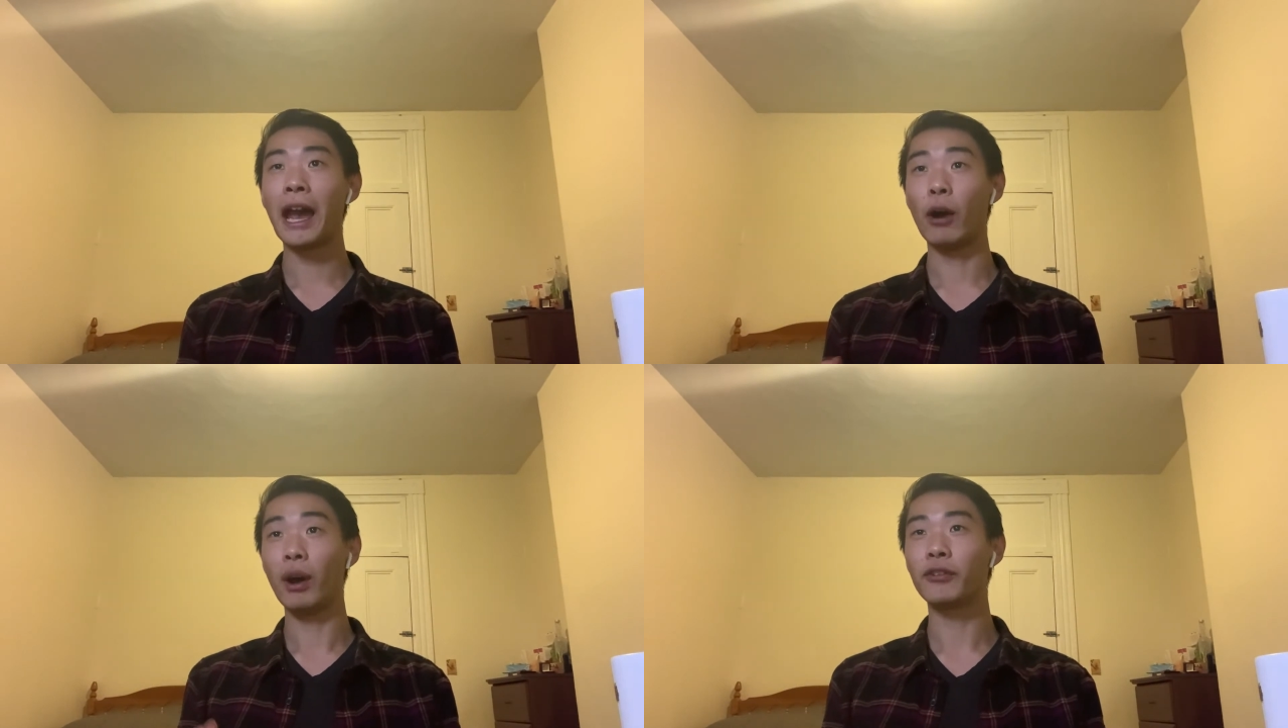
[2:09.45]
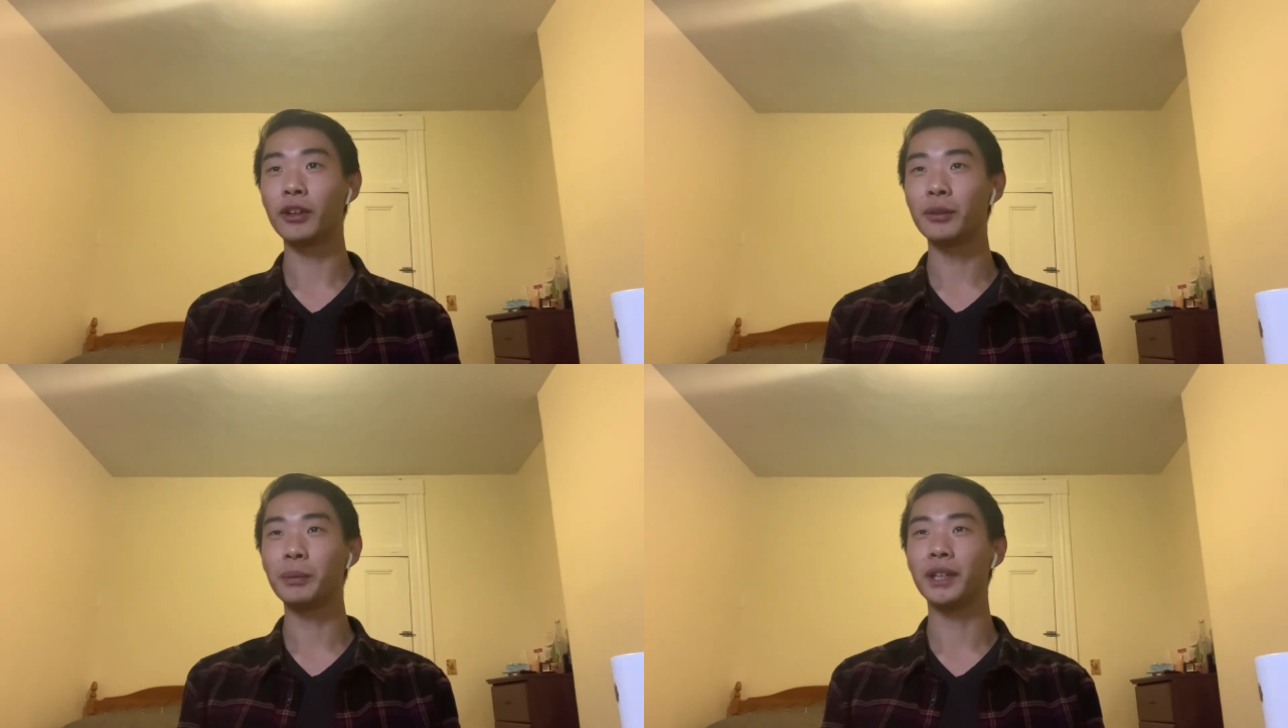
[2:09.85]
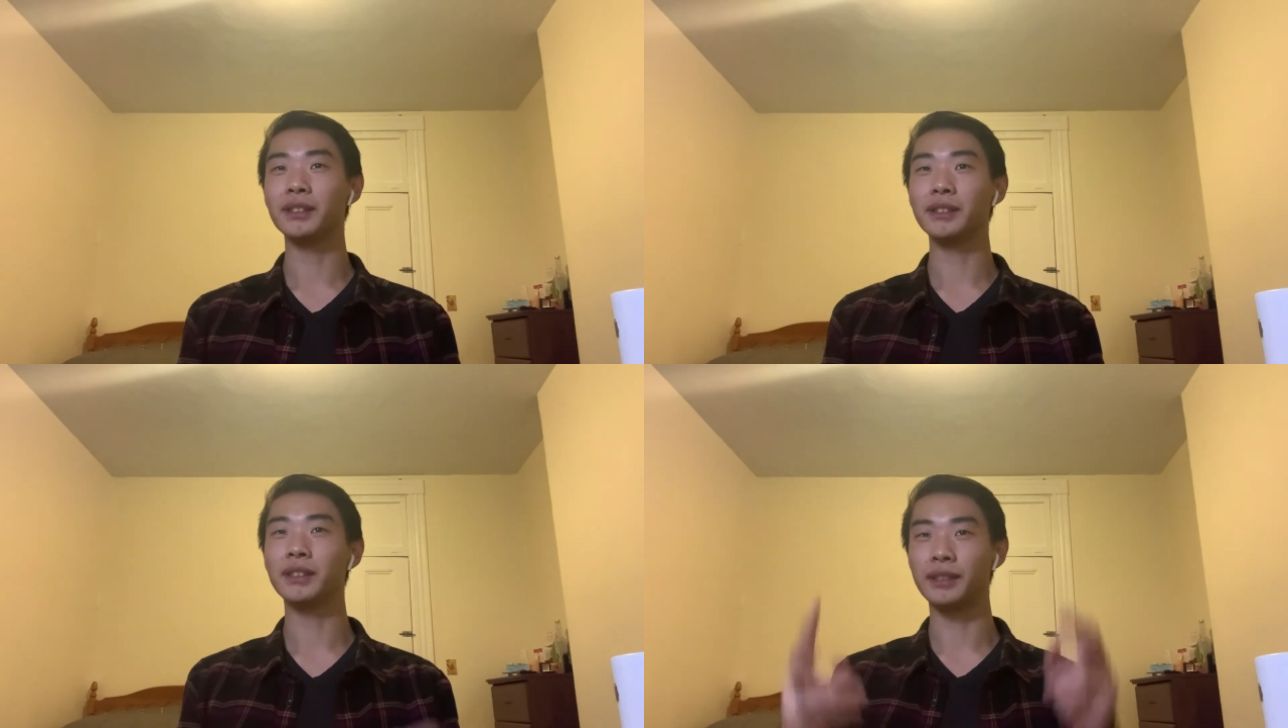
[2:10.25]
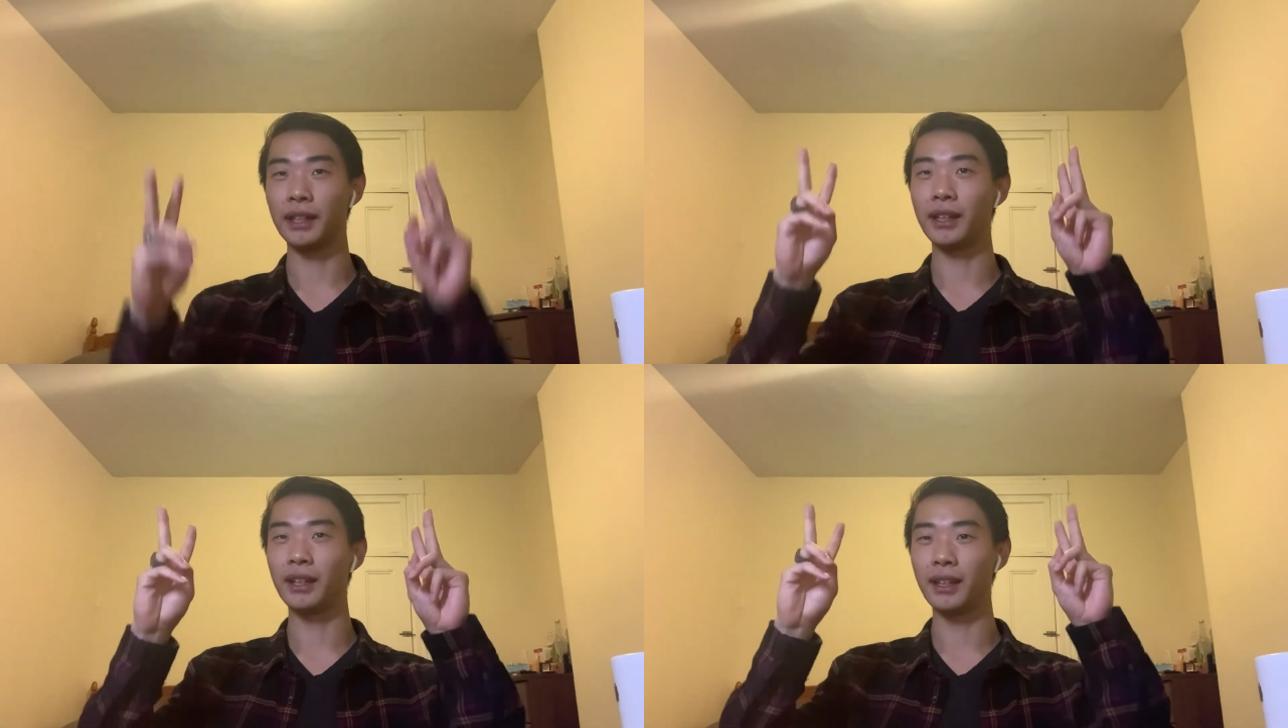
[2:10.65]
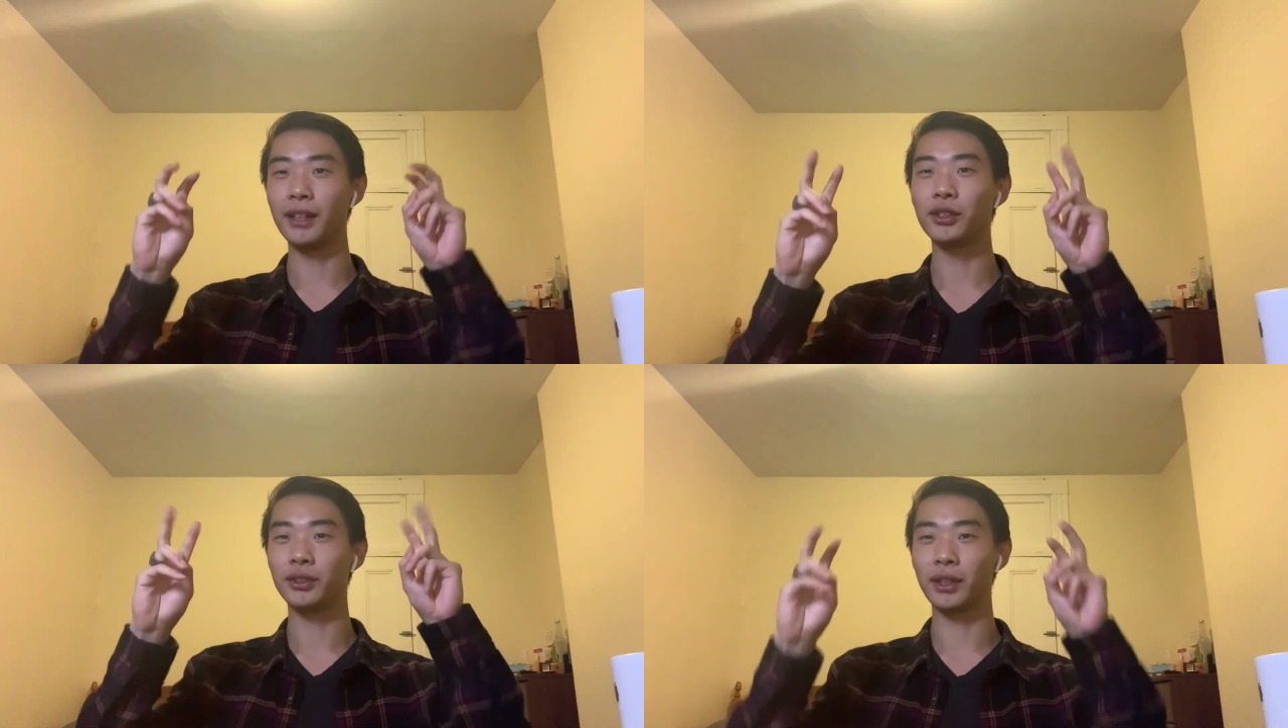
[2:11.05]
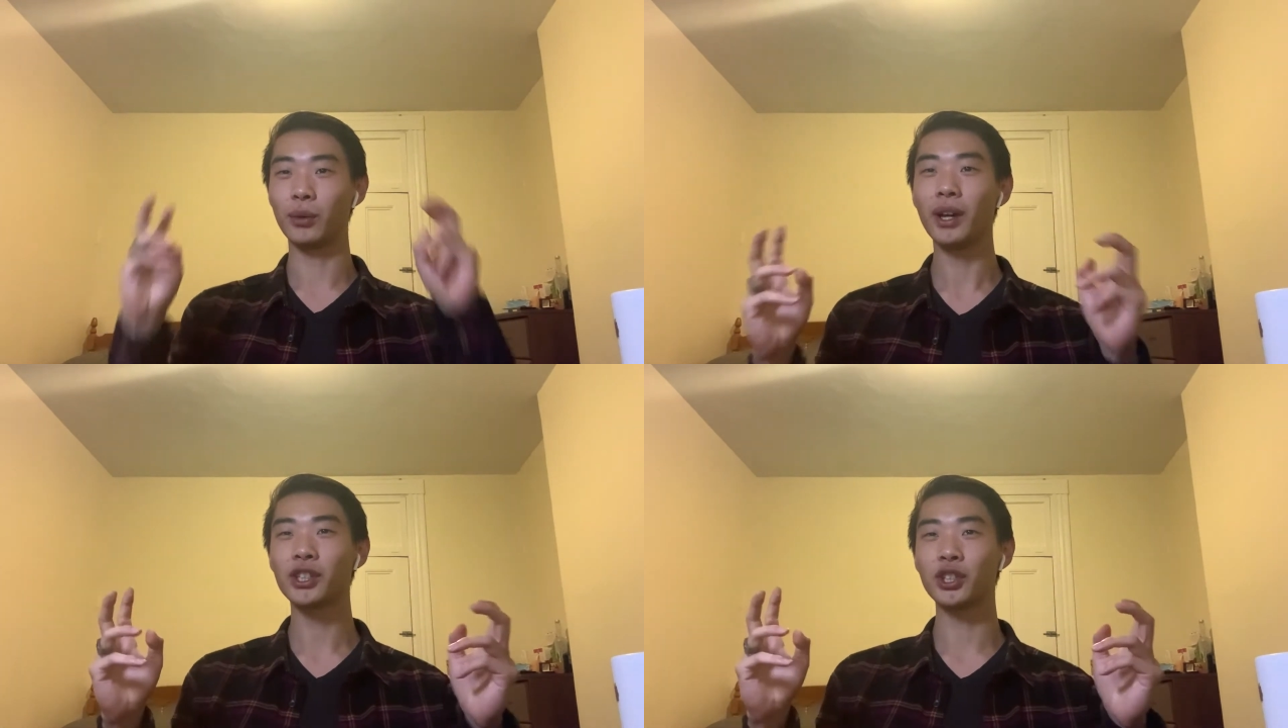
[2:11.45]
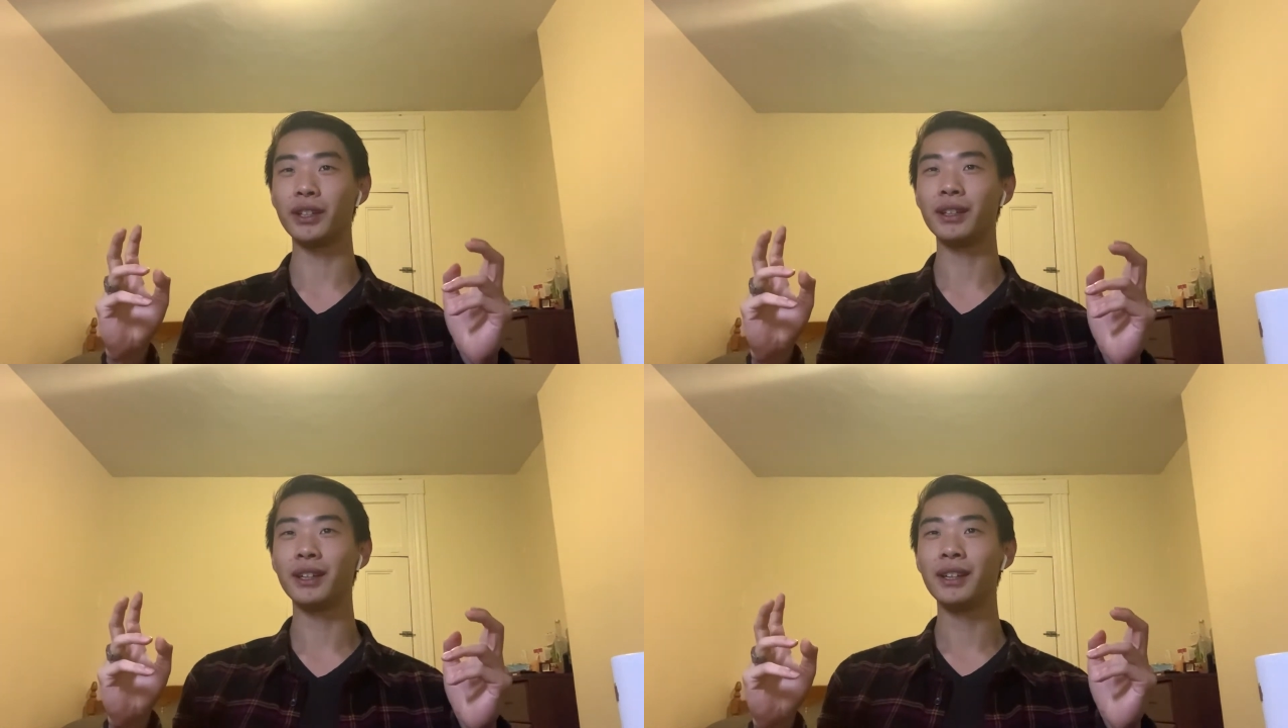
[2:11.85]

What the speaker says: However, because this is an interesting question,